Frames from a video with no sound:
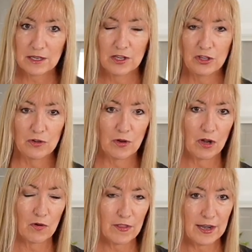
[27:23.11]
Can you
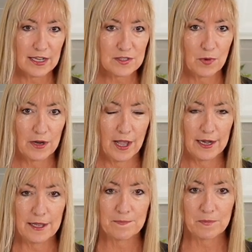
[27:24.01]
go to the next one,
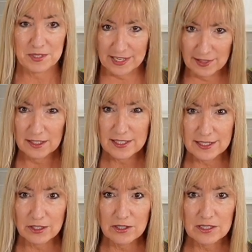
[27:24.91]
honey? See the little
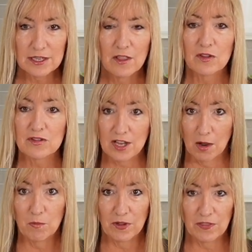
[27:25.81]
stickers? Those
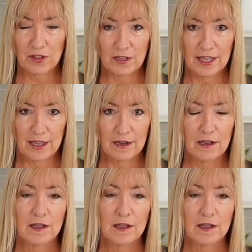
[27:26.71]
come with the kit.